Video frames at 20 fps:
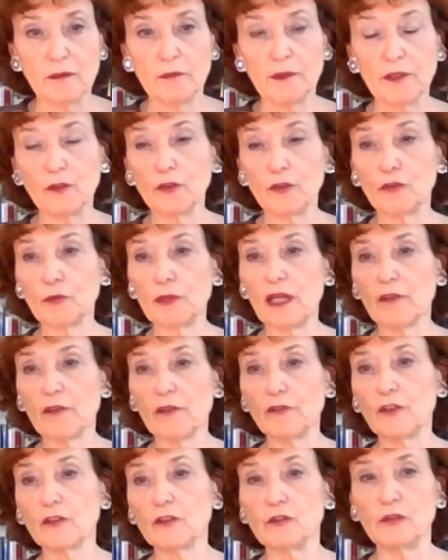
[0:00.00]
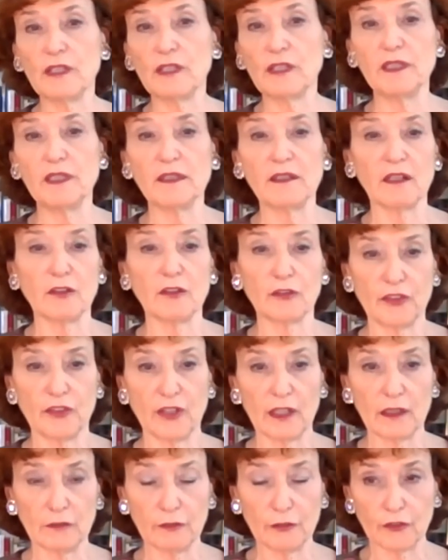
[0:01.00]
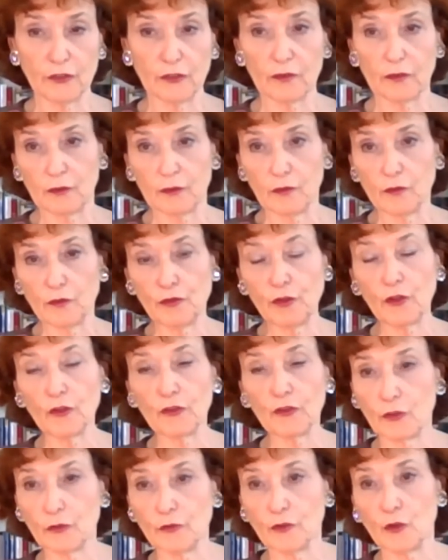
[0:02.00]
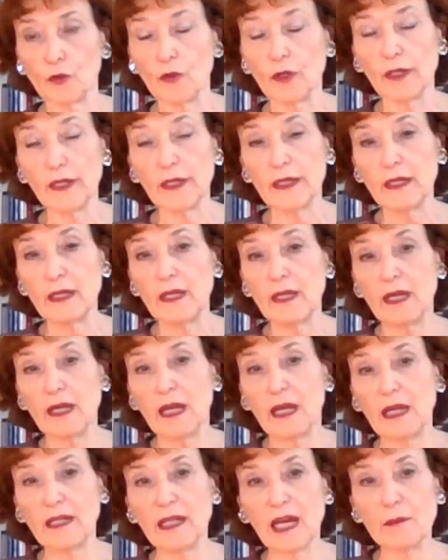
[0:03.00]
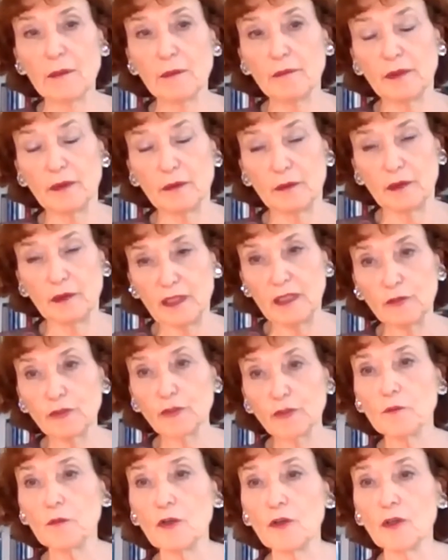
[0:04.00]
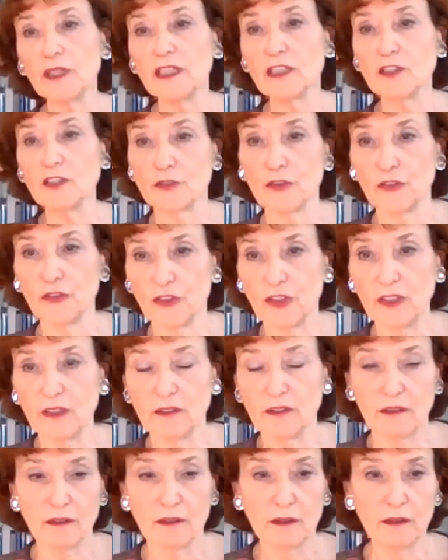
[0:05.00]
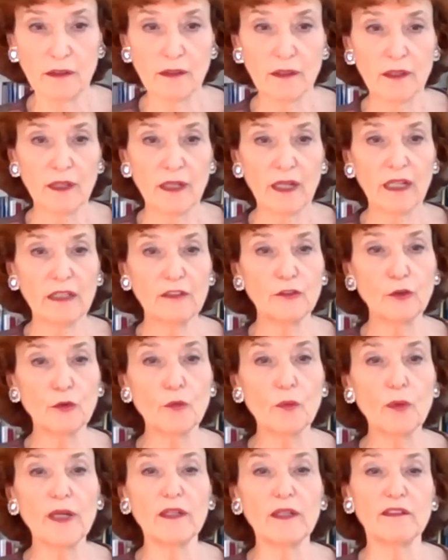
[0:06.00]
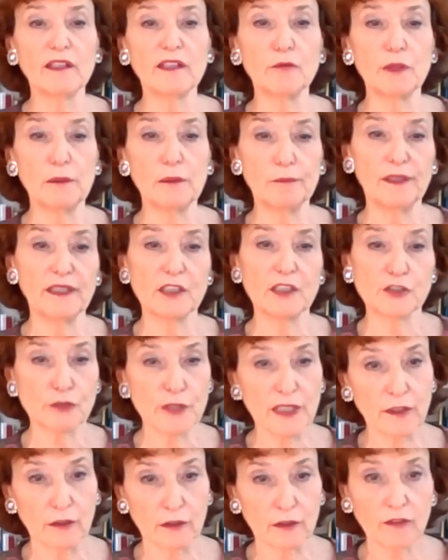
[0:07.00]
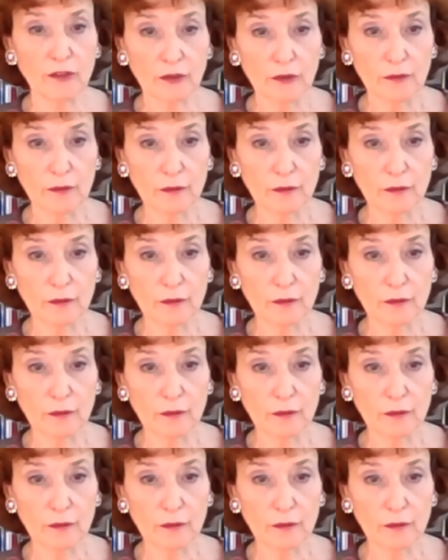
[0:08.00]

because we have not to limit ourselves, first of all. And I'm even more interested at the way they will be triggered